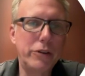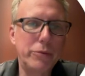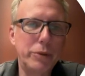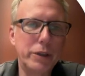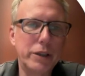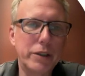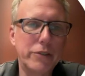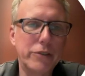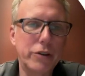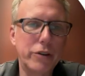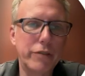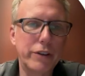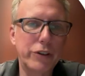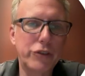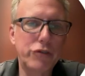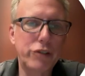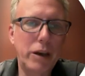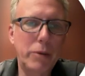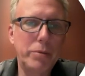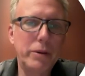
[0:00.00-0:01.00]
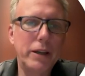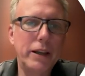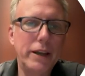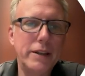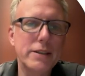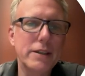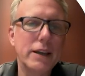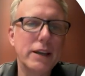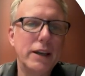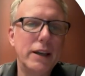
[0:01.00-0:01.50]
can sort of
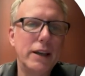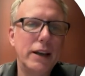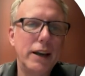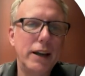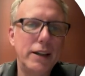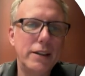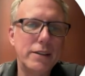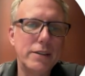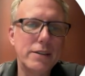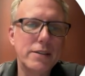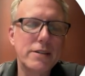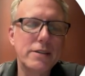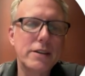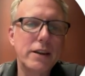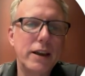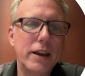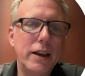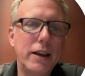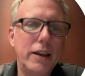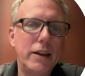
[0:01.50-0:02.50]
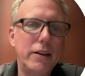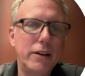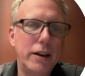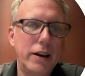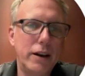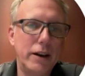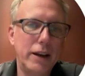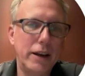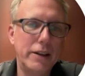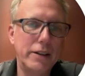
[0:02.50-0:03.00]
extrapolate and say
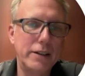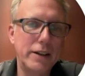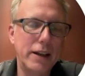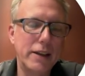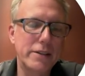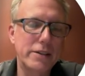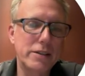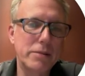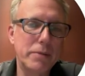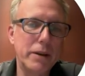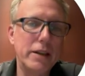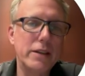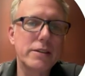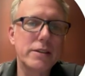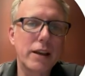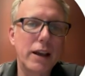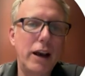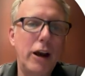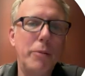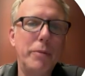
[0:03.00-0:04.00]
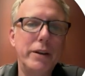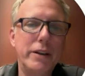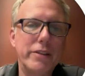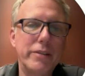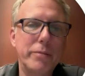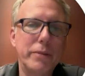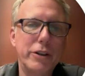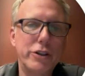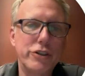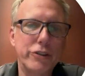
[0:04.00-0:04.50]
and estimate how many
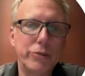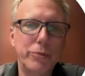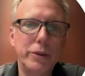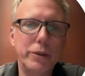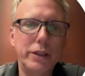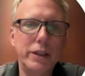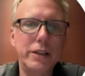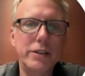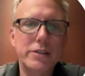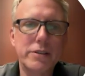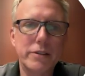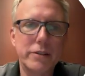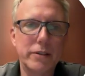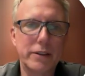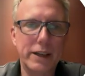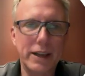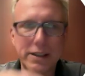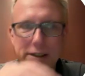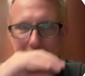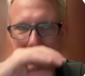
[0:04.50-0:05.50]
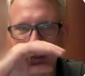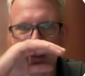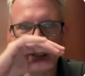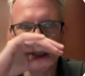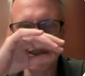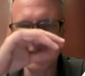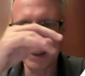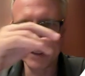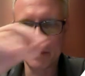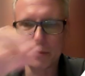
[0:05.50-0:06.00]
simulations we need to get into
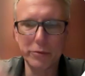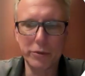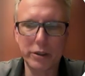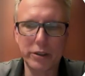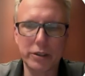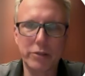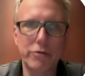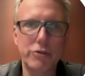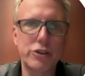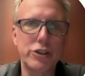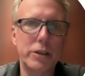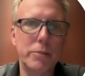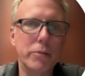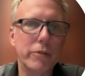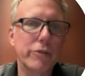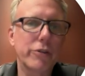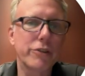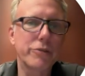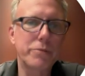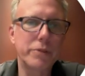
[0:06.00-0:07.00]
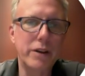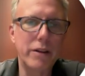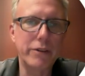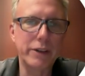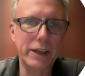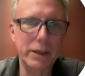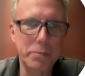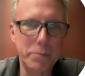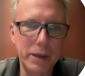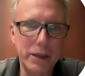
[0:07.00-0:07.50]
this asymptotic regime. Of course, we never
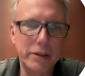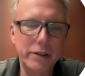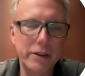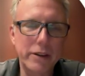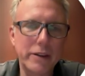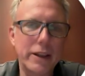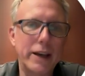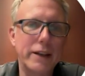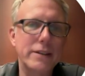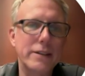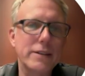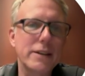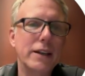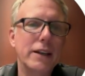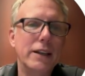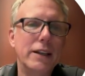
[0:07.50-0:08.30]
get better than that.